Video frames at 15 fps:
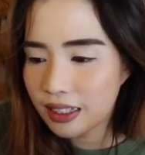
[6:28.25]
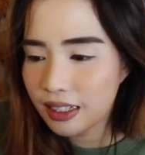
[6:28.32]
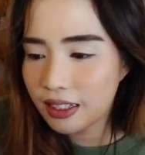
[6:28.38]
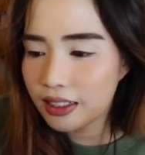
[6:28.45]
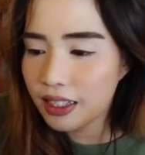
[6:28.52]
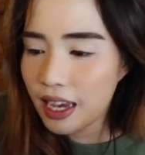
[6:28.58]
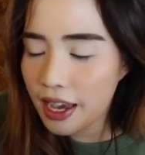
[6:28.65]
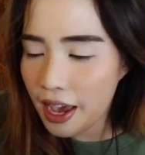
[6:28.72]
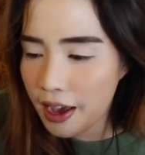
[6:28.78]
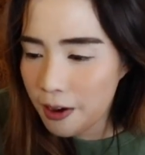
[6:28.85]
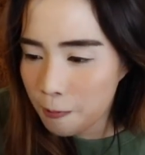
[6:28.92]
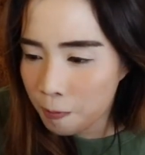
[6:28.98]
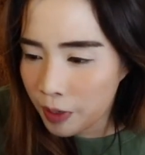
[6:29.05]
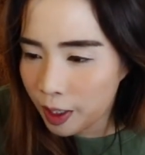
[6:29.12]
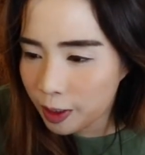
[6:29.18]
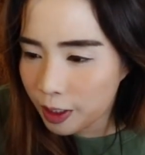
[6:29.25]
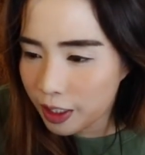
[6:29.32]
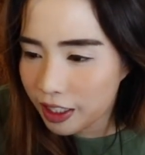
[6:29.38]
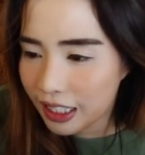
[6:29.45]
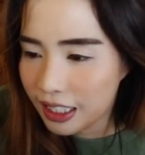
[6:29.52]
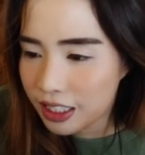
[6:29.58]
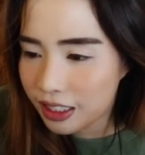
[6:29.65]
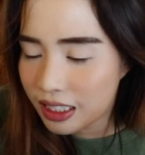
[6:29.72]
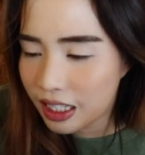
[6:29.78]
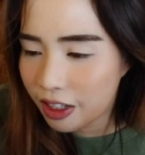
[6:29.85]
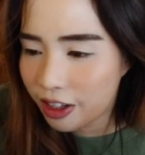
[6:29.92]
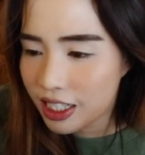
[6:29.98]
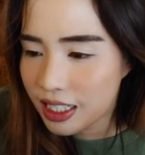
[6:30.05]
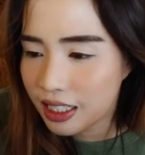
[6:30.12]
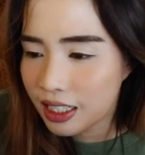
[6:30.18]
Okay, another interesting
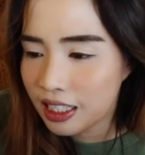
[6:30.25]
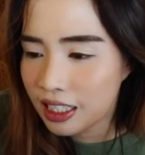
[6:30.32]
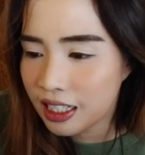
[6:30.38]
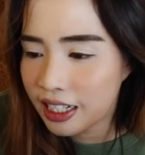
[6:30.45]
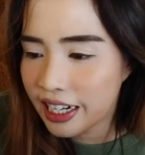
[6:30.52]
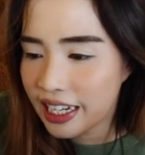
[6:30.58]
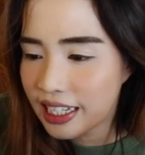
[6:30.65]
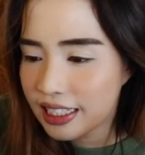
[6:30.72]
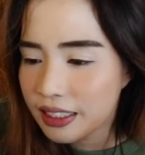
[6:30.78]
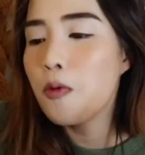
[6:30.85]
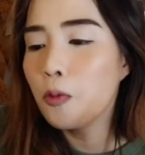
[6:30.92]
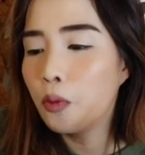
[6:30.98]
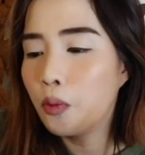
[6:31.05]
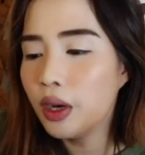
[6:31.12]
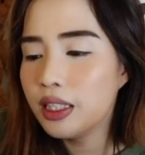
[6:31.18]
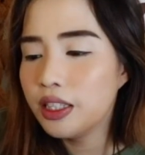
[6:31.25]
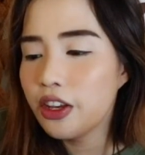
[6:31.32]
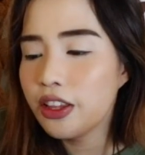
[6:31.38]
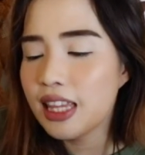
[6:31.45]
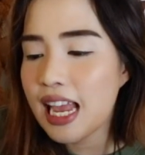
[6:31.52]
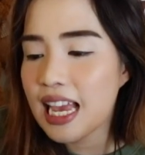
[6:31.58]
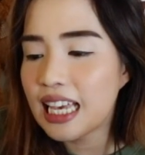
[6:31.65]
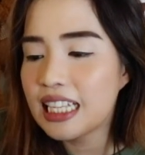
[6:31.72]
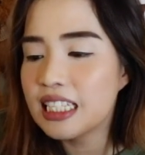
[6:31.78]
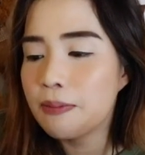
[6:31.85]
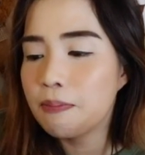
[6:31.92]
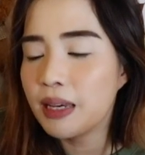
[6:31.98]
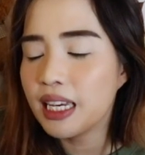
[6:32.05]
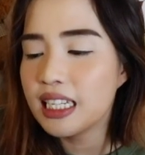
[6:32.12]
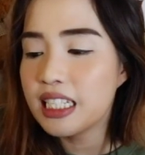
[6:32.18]
question here is, what do you think is the
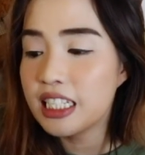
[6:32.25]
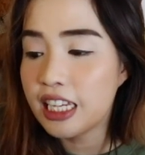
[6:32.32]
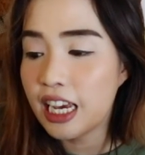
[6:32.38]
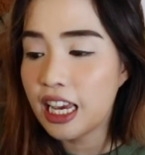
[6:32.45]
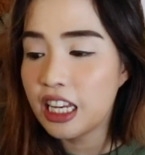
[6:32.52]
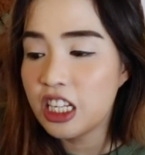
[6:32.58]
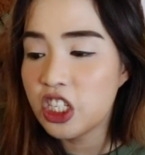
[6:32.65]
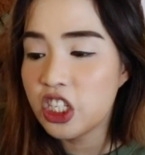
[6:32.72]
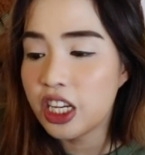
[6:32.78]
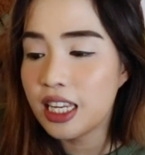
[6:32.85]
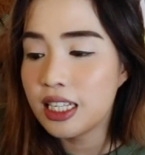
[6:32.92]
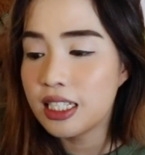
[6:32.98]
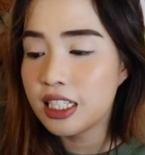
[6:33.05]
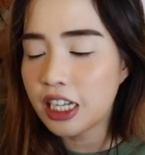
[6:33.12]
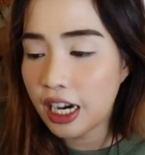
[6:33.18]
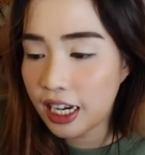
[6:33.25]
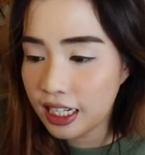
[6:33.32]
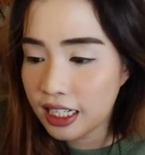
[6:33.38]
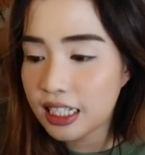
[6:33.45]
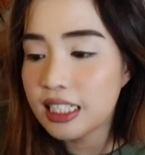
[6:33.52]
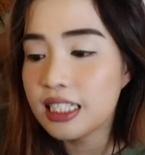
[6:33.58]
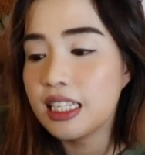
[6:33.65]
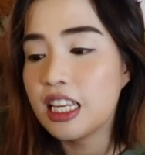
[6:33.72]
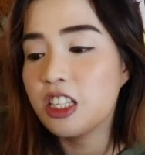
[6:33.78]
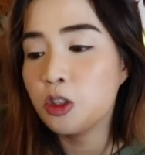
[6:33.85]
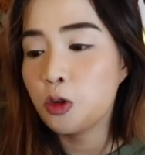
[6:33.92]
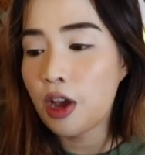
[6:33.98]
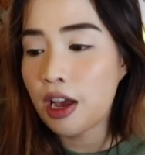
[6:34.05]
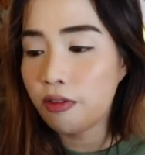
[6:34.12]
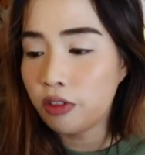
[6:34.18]
biggest change in China since
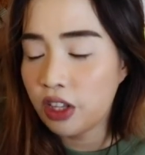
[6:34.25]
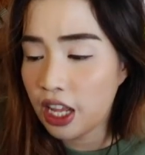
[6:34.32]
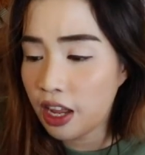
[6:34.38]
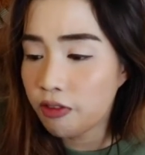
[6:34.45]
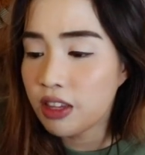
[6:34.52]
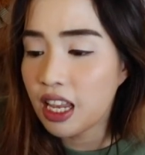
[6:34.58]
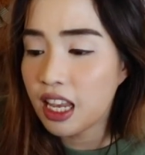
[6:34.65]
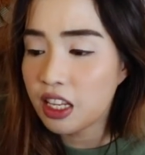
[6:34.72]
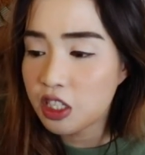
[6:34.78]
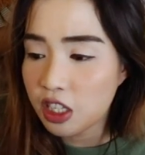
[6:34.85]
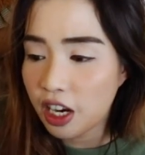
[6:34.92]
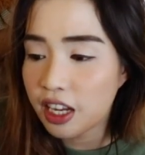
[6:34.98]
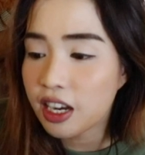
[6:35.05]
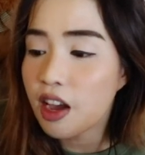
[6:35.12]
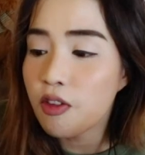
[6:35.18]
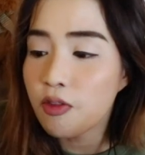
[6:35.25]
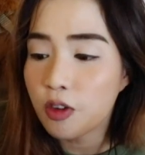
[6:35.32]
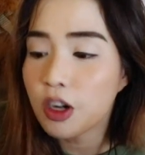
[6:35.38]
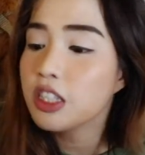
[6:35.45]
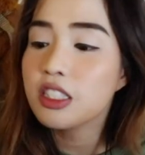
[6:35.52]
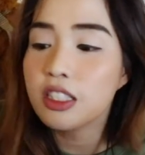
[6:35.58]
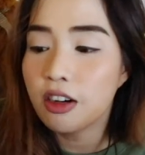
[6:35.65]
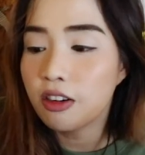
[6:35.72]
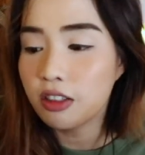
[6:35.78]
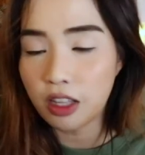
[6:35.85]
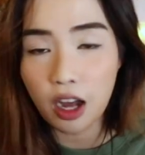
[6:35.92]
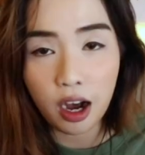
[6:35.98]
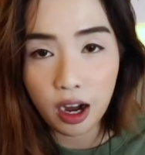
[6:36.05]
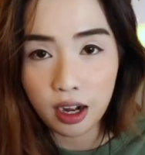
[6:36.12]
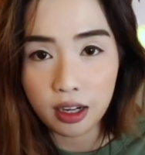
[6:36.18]
you have lived in China for so
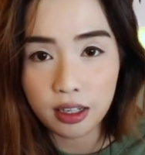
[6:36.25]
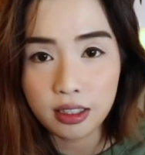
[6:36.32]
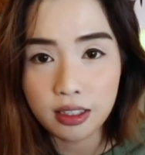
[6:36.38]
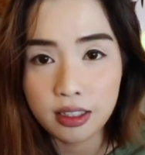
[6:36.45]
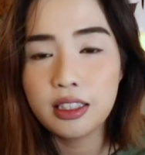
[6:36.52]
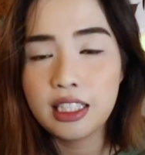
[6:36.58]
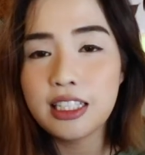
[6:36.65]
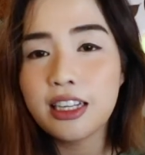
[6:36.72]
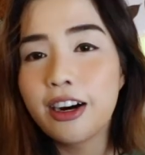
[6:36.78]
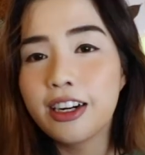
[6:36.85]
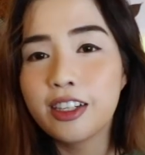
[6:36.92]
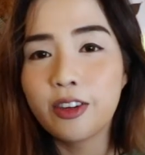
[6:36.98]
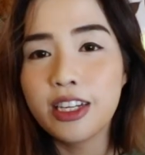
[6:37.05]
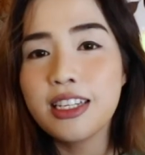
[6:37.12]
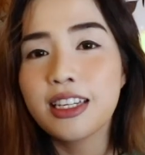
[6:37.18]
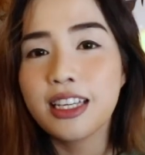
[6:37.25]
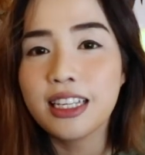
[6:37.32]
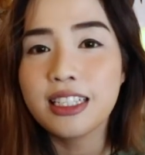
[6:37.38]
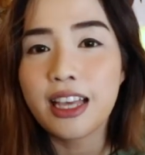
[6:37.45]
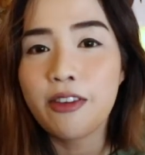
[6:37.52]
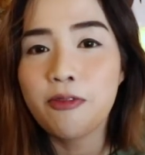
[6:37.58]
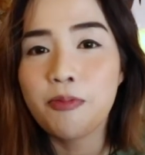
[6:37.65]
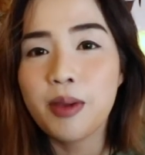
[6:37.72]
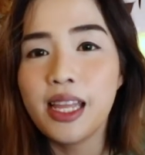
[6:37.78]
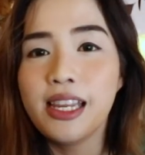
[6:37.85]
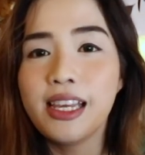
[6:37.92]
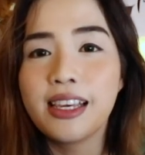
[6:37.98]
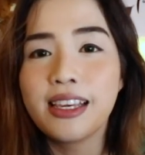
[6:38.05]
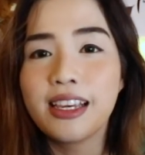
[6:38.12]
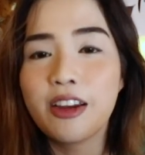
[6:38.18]
long? This is a hard question because I've been
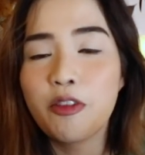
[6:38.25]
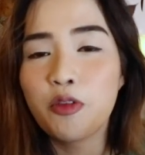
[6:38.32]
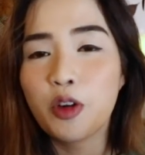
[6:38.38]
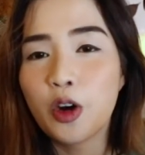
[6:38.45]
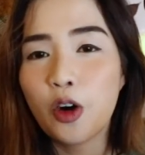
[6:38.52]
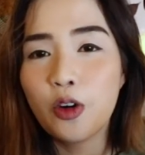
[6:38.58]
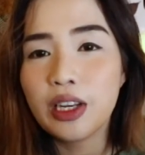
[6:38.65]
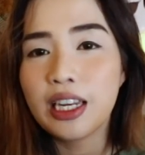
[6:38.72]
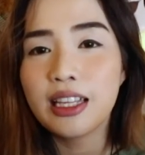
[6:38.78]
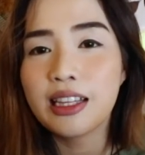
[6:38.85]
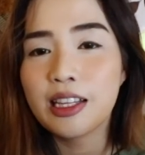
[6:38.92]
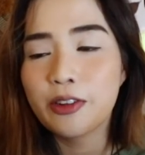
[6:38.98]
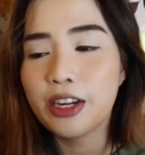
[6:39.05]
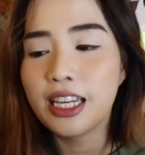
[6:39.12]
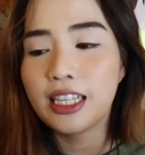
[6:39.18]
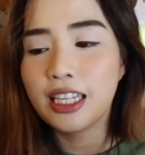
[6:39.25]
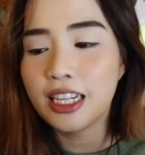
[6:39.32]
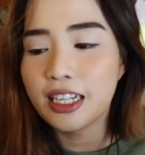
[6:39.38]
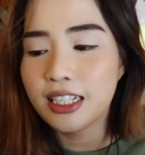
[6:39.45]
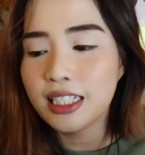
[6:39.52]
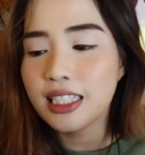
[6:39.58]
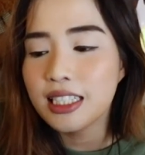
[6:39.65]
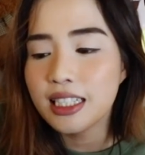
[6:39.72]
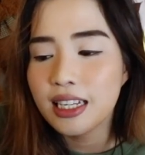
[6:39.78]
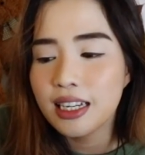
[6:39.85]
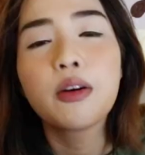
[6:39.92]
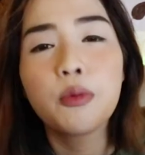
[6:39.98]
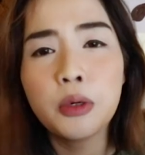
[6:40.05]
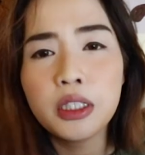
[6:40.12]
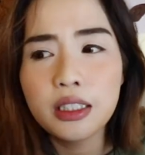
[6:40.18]
here for only 3 years.
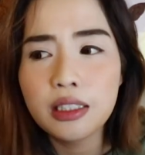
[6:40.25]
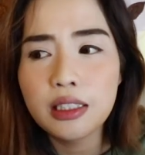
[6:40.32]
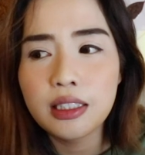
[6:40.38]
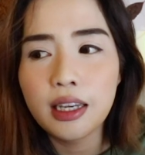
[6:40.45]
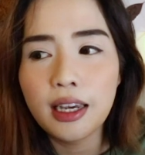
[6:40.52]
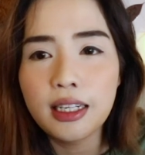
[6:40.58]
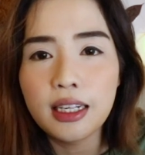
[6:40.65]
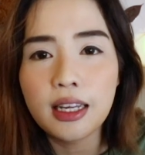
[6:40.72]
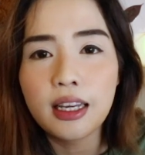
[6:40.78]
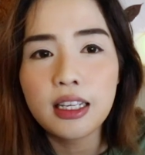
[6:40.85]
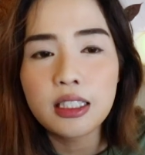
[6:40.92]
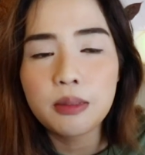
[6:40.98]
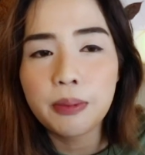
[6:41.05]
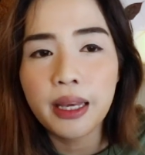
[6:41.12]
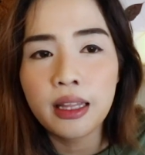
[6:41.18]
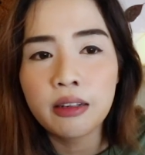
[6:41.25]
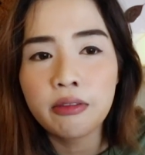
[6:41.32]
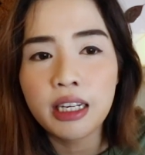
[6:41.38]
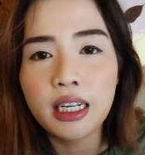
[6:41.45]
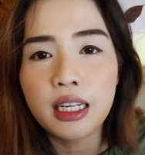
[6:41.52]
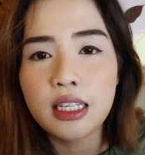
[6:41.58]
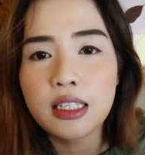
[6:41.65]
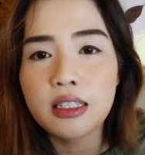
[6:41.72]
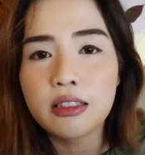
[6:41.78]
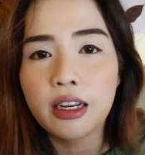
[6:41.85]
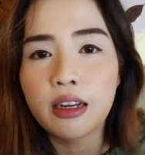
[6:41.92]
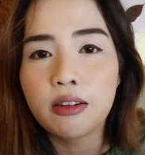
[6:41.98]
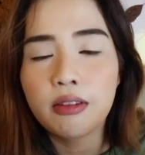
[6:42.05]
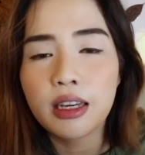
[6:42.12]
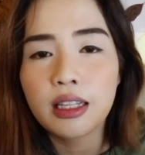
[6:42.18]
Well, China has been really
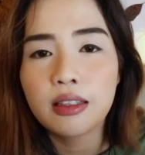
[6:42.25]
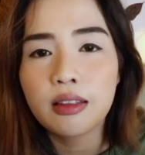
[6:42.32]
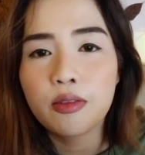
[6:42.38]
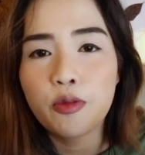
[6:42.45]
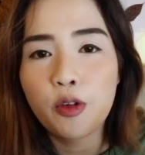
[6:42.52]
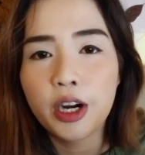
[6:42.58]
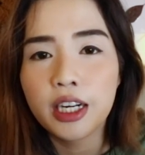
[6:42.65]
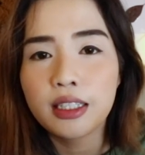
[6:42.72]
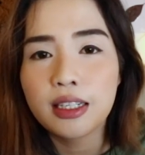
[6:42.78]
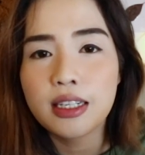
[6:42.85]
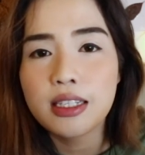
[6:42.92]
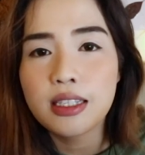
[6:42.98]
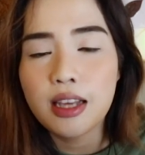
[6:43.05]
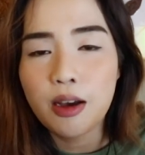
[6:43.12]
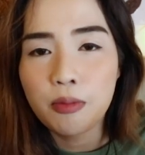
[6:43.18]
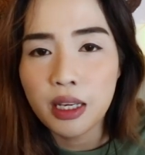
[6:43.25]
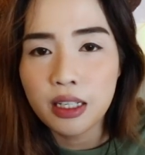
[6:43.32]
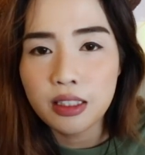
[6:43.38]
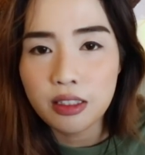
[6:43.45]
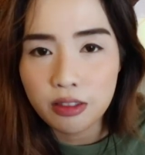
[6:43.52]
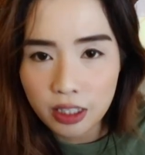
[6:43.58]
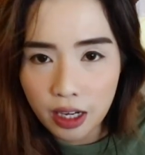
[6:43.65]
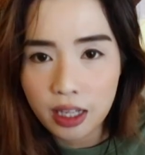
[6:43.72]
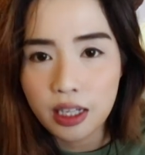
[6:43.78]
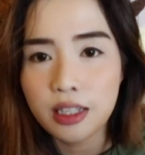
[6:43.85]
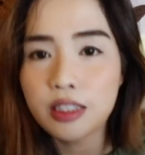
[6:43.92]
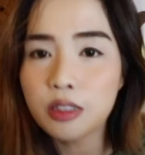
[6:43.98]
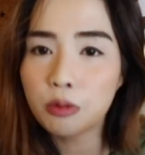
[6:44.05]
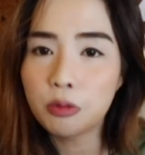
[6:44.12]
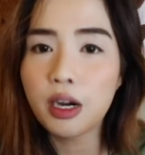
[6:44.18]
strict with foreigners coming to China
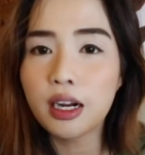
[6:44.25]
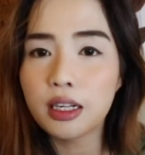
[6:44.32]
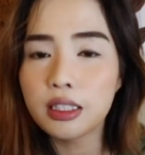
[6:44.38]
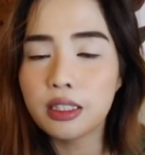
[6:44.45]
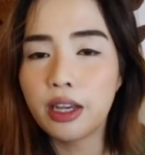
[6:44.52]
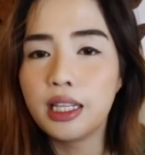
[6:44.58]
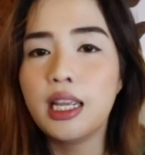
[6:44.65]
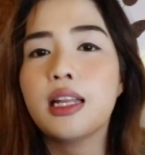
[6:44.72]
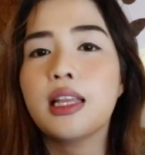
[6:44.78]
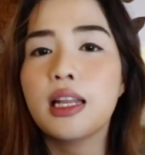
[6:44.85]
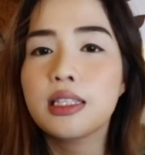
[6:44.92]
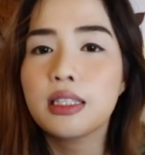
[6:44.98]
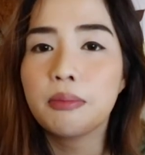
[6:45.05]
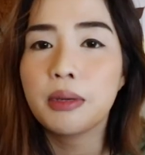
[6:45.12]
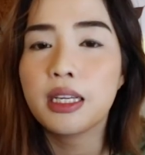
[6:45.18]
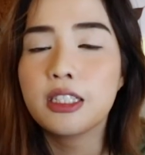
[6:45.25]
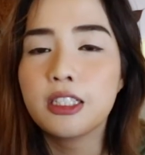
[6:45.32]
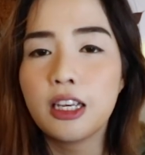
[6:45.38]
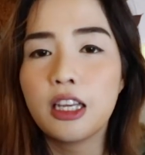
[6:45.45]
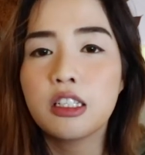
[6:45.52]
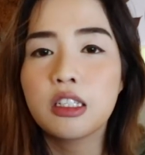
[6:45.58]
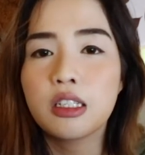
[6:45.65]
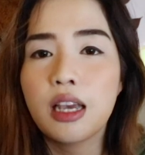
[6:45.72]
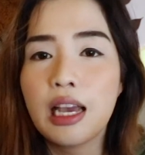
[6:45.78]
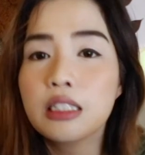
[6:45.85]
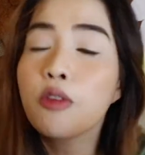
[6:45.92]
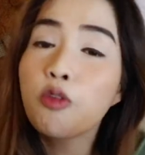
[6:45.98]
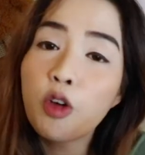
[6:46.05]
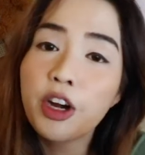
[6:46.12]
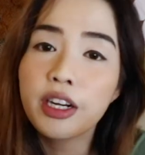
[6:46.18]
to work, so I think that's the biggest change as
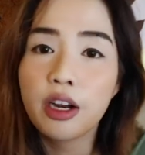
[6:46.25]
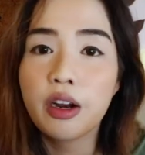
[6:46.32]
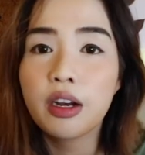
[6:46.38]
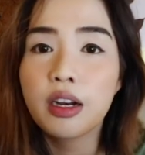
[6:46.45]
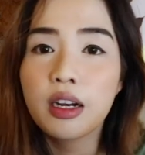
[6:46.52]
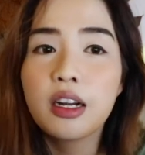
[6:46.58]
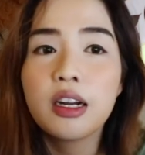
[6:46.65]
a foreigner.